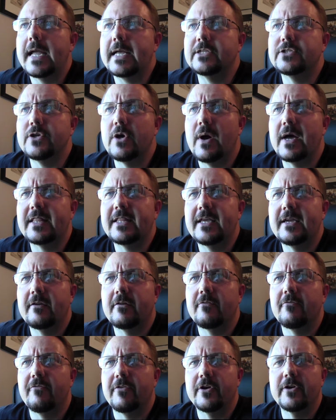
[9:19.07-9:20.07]
And so I
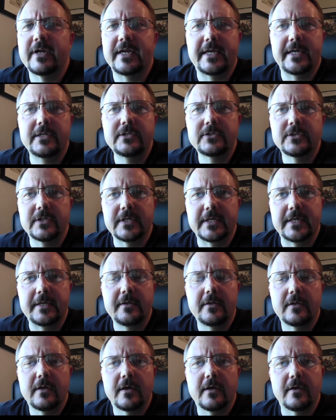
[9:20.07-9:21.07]
think very
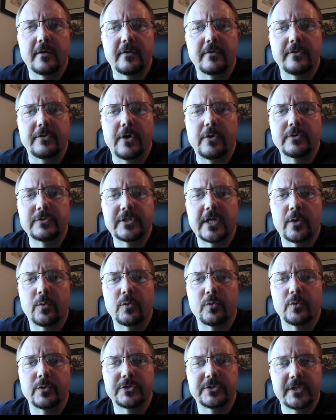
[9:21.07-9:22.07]
easily those that
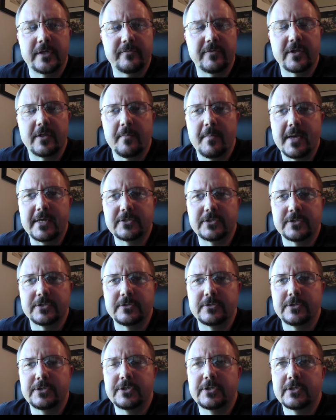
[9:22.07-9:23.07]
were receiving the
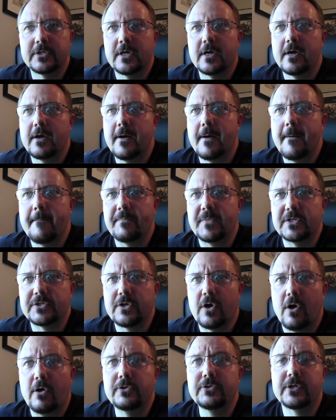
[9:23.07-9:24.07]
message,
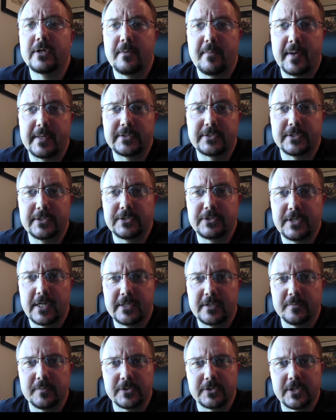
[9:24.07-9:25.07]
this alternate message
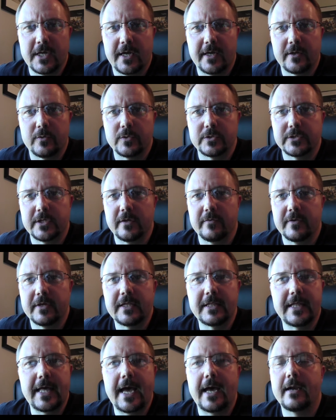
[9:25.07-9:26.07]
that the Messiah was
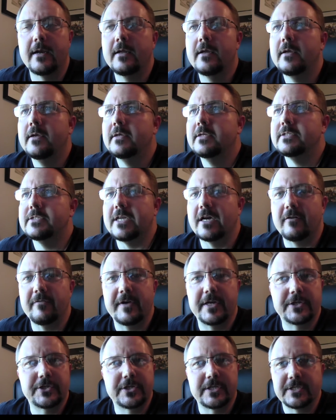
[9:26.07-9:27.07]
giving, that
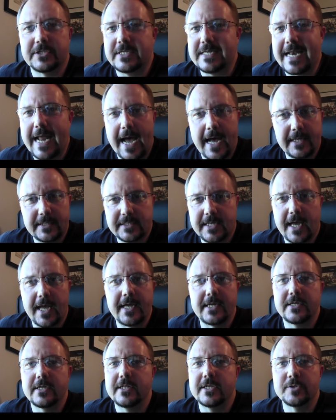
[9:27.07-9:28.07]
salvation is not
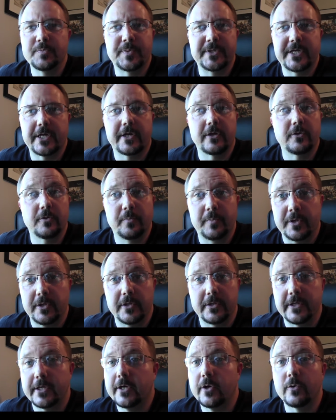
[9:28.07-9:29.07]
tied to this particular
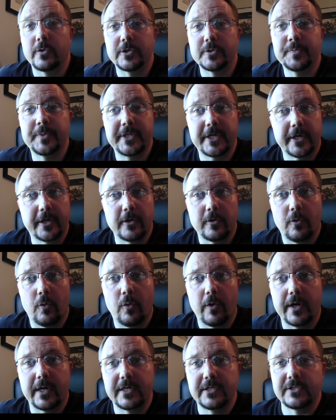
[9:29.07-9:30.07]
building or this particular
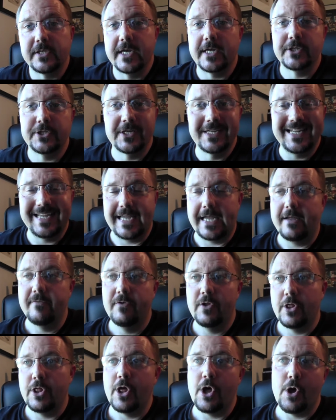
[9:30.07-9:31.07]
organization,
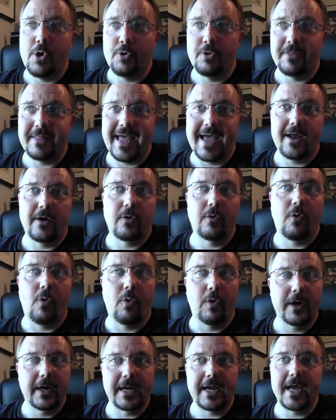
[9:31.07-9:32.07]
even though that
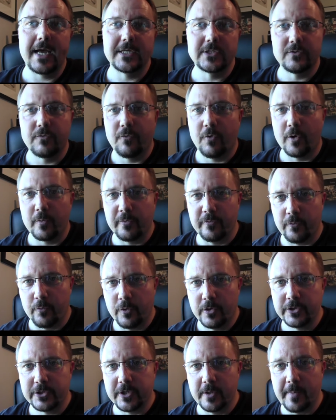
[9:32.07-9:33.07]
organized form of
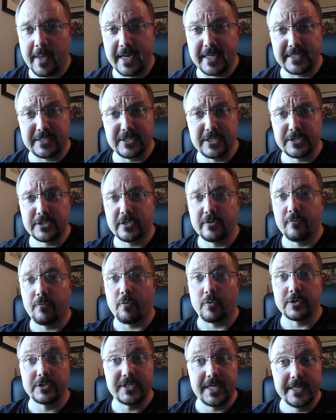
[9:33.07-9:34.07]
worship had existed
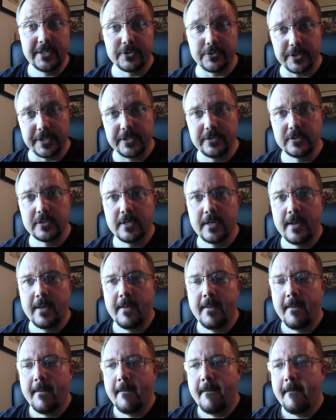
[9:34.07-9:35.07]
for centuries,
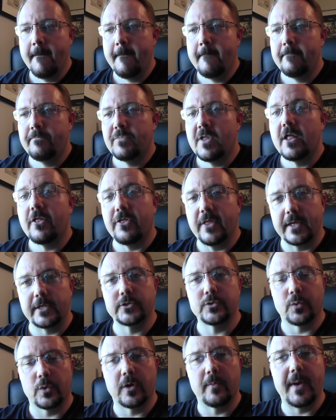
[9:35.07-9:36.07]

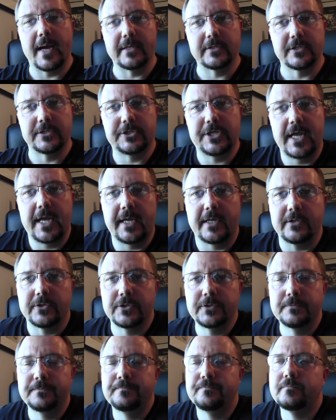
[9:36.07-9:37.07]
things were about to
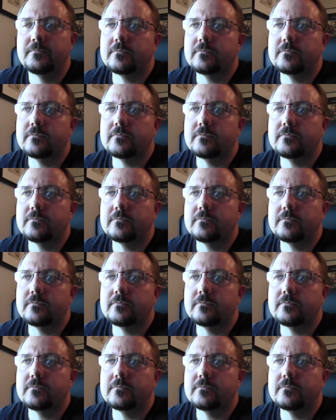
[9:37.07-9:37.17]
change.